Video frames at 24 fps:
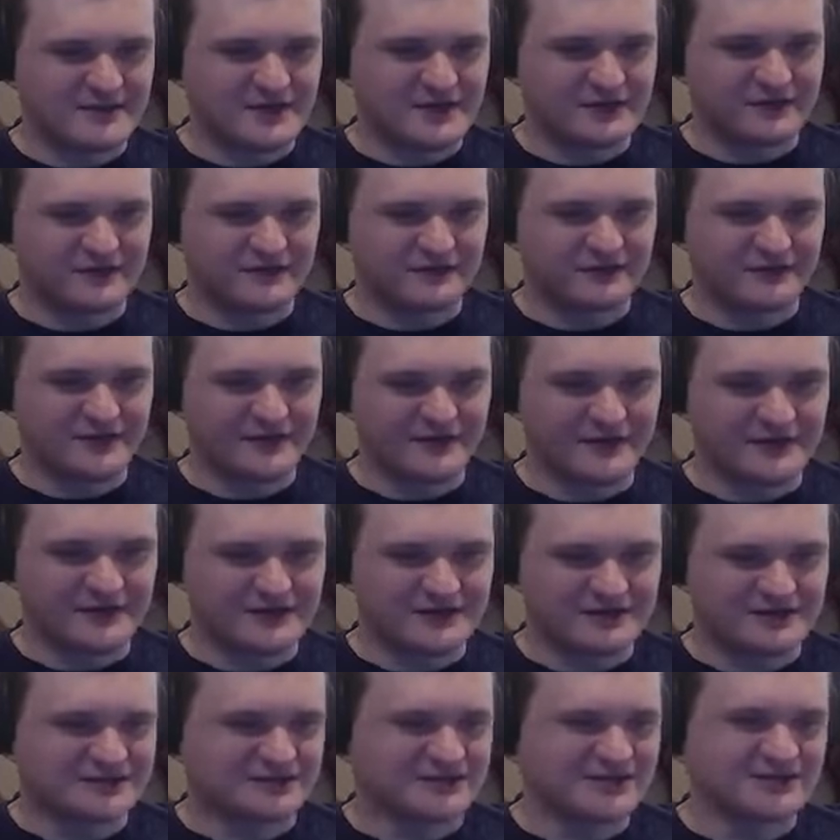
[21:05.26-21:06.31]
little
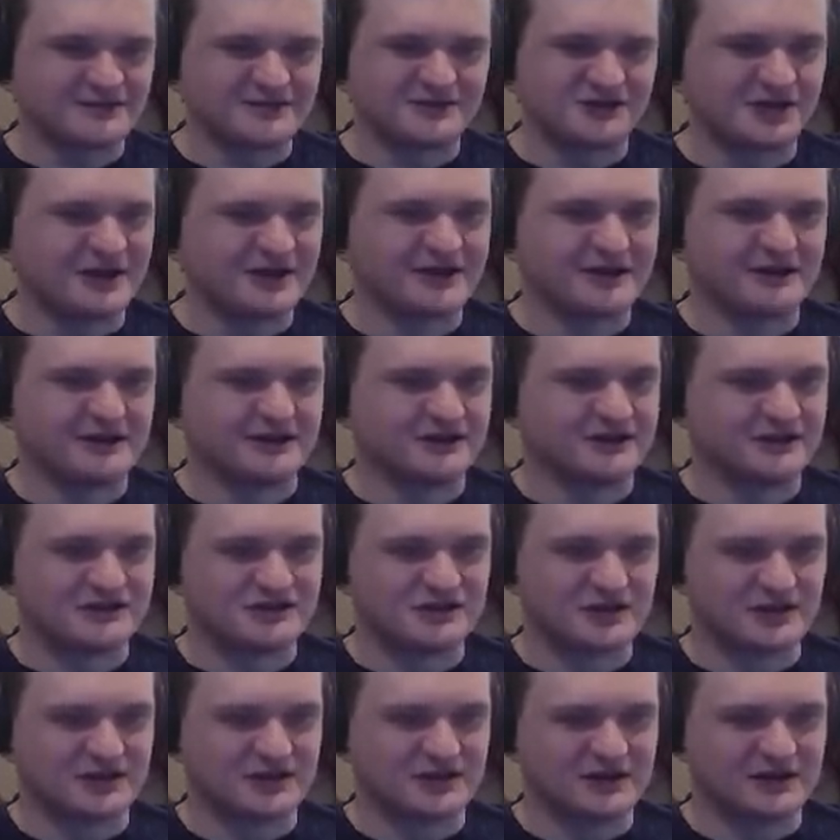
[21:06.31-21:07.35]
finicky. Just keep trying and
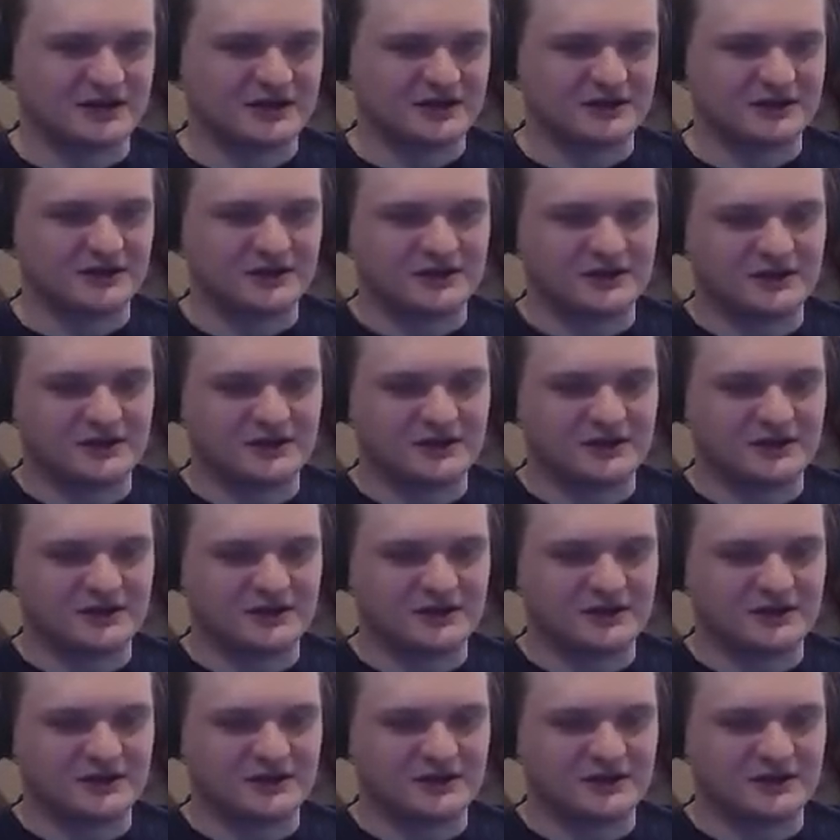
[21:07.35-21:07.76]
trying again.